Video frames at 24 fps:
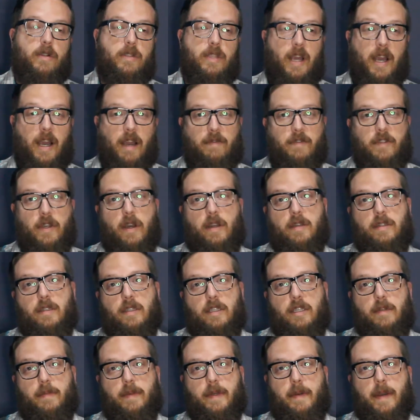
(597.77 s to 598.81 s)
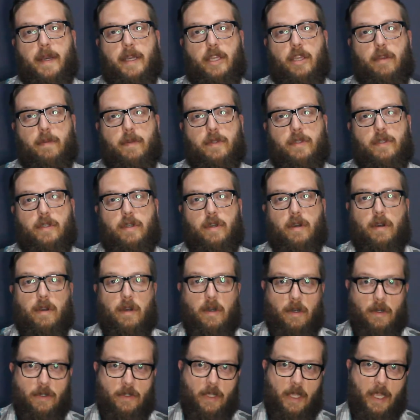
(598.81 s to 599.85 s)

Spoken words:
I've talked a little bit about Cuban cigars,